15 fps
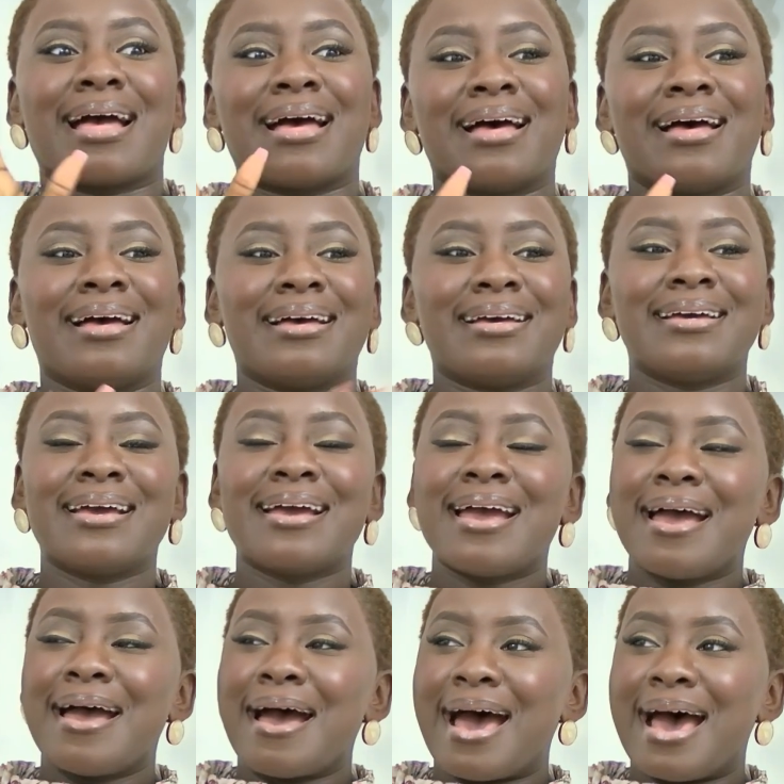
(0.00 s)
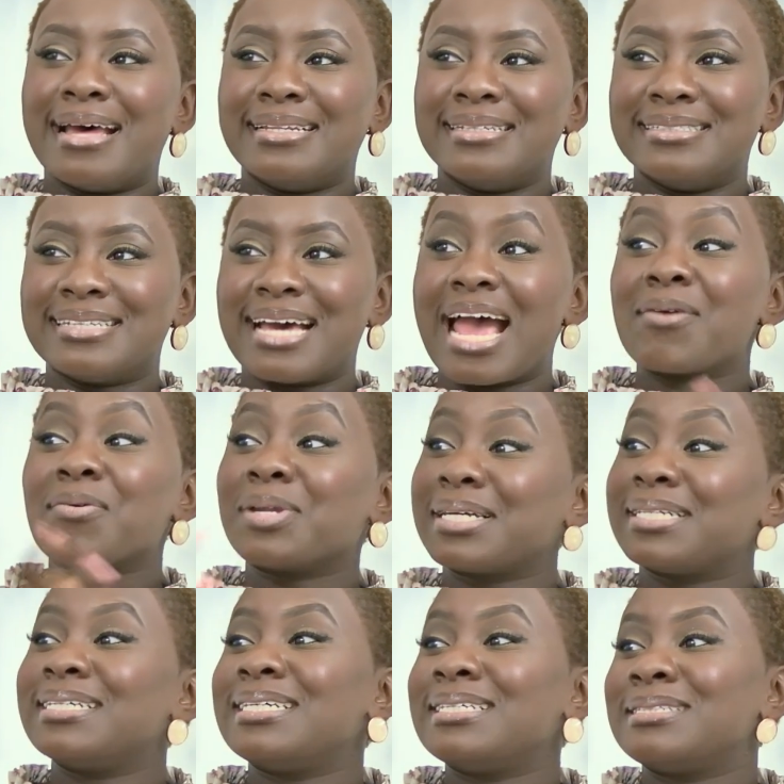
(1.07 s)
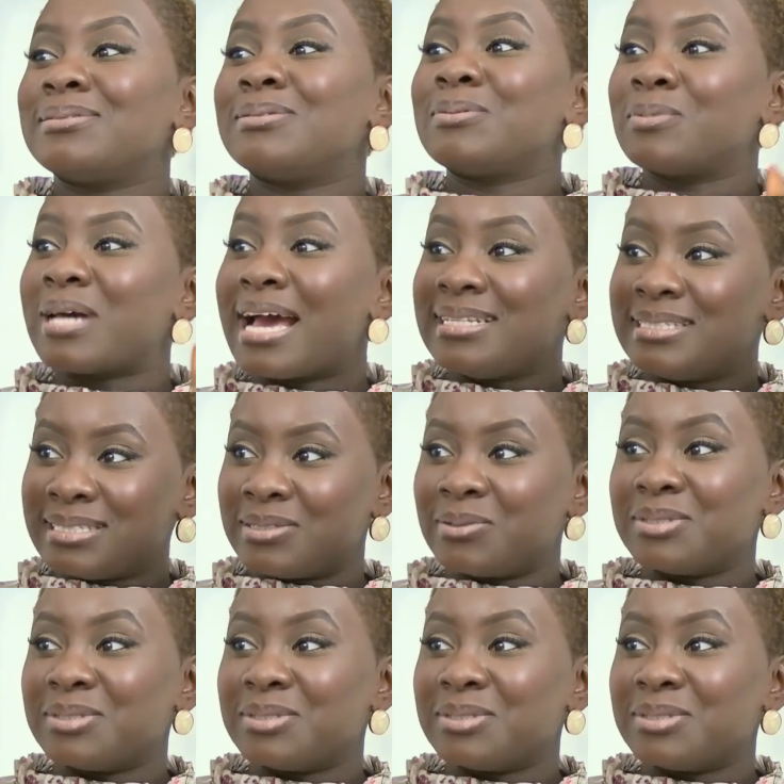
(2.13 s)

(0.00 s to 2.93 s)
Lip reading: and ironically, I did the